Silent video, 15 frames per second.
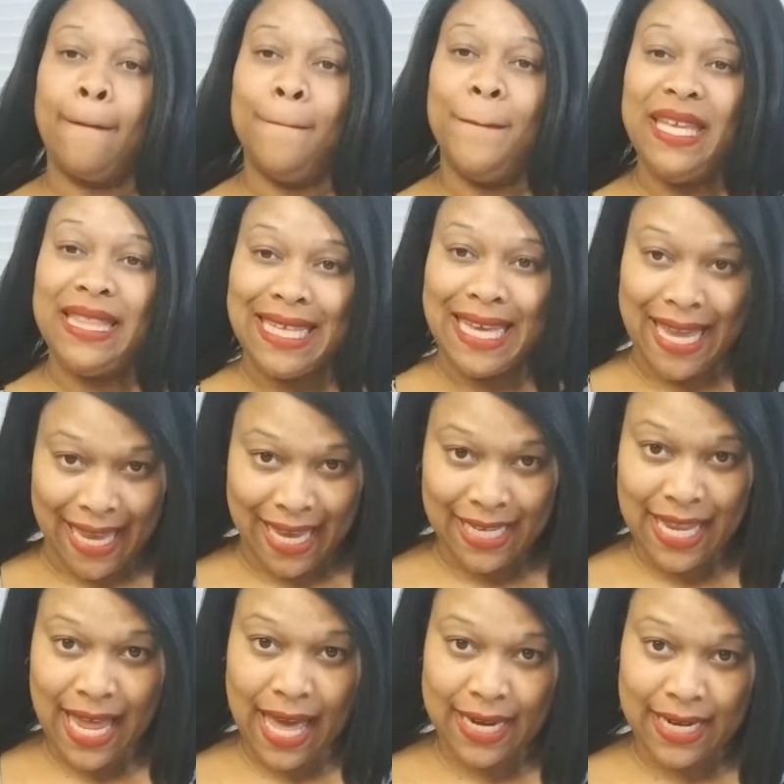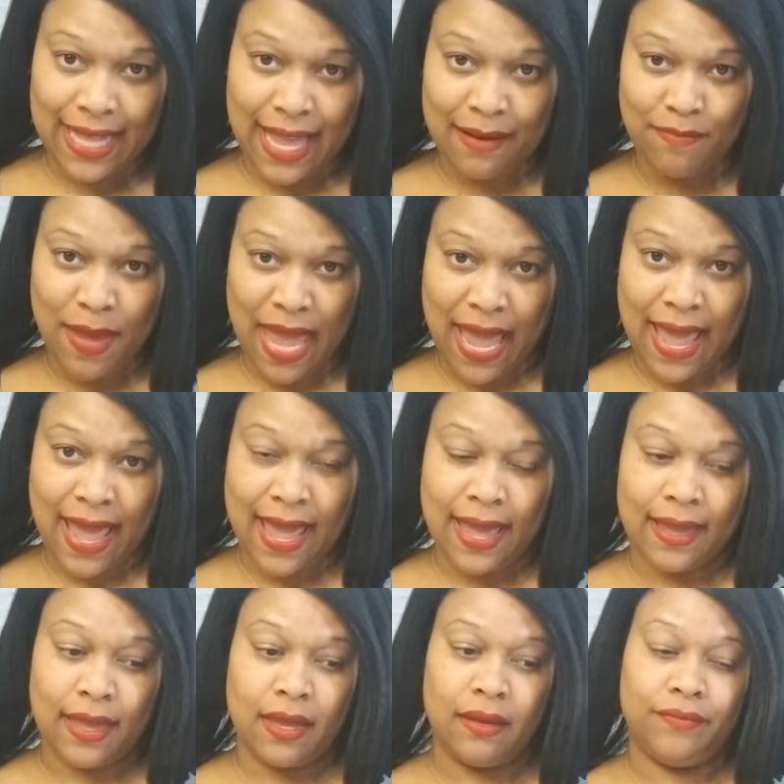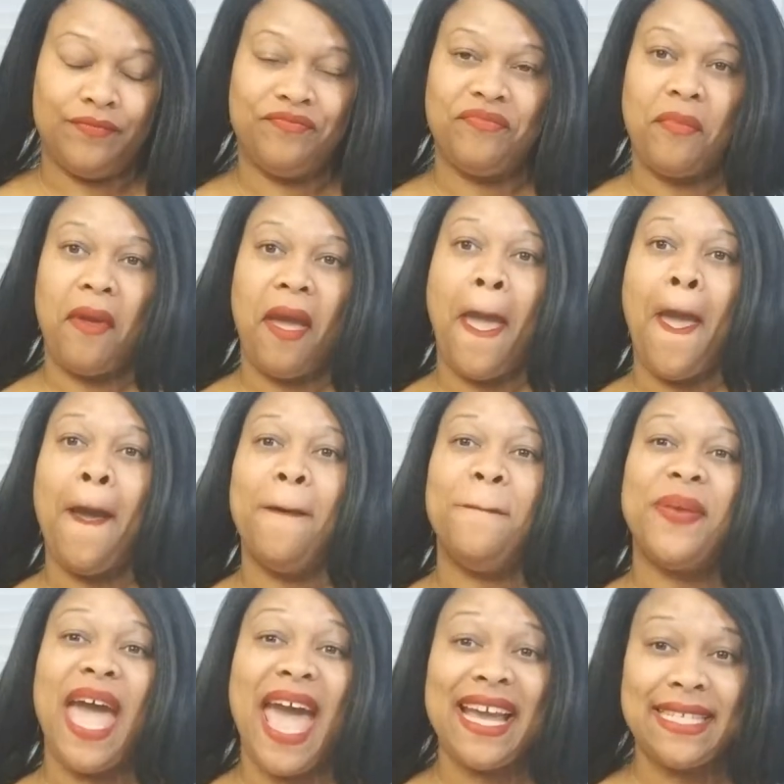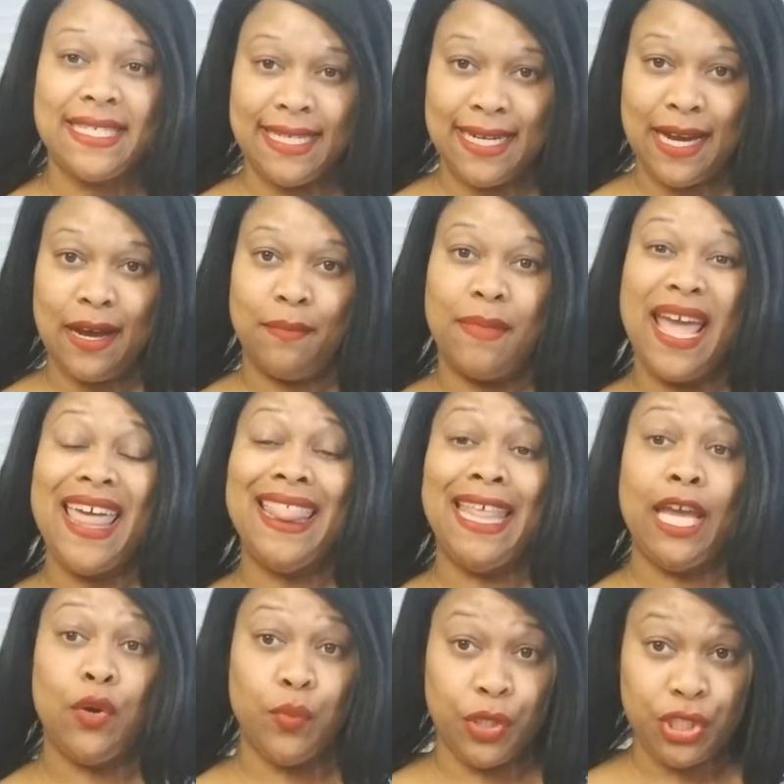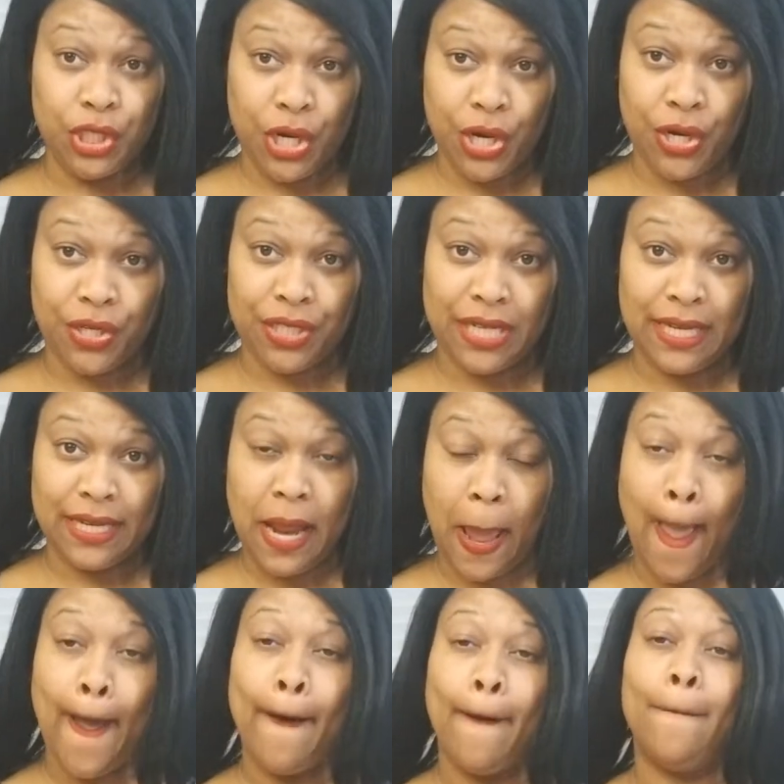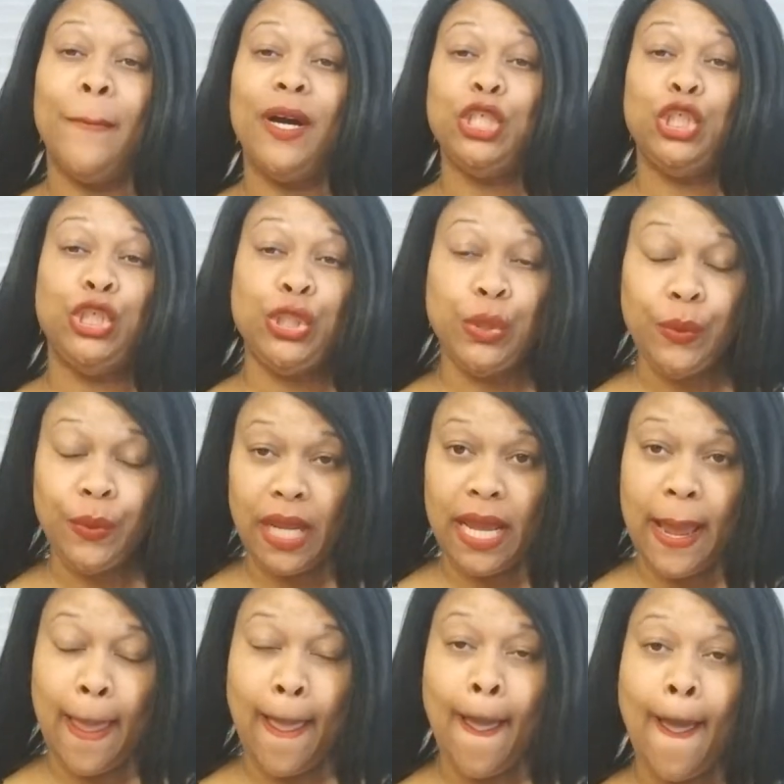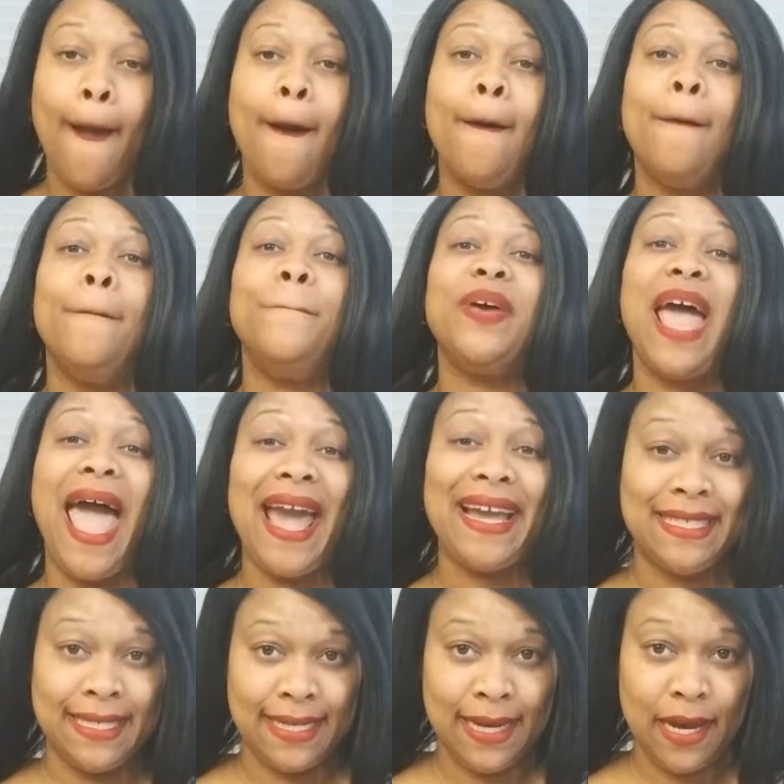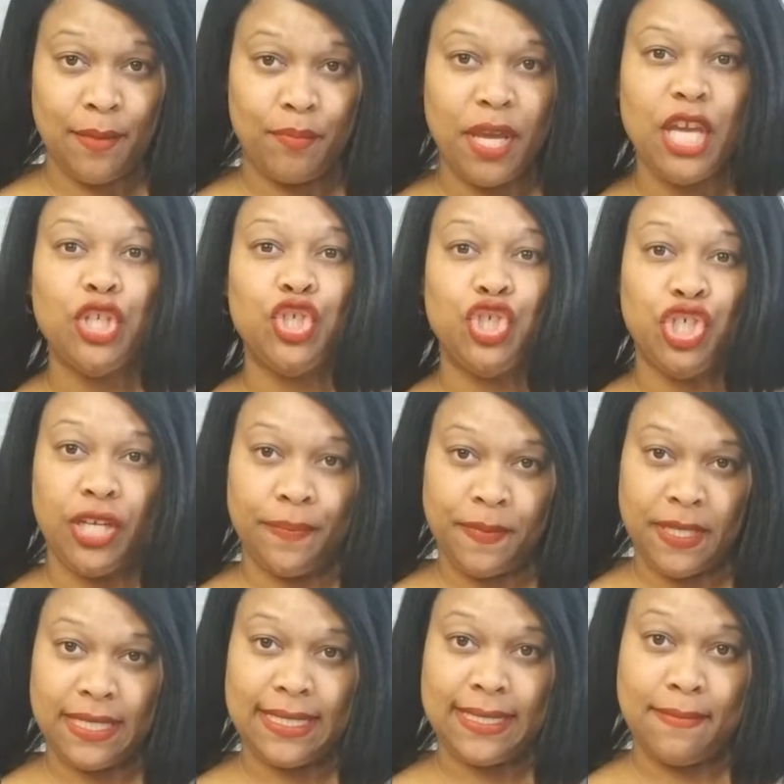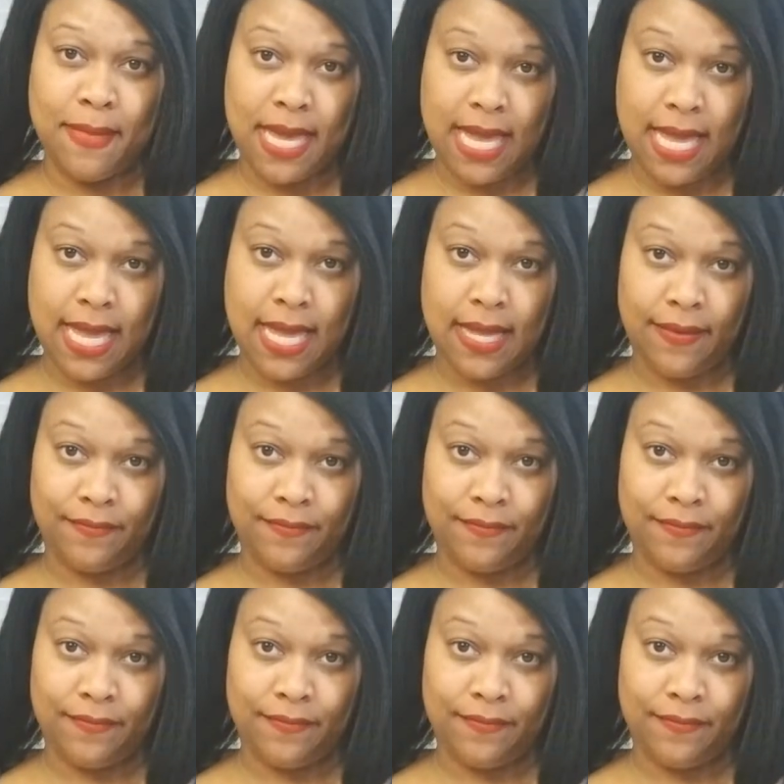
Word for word: beat the hell out of that bag, packed it up, and then returned it. But Dooney packed it up and shipped it to me.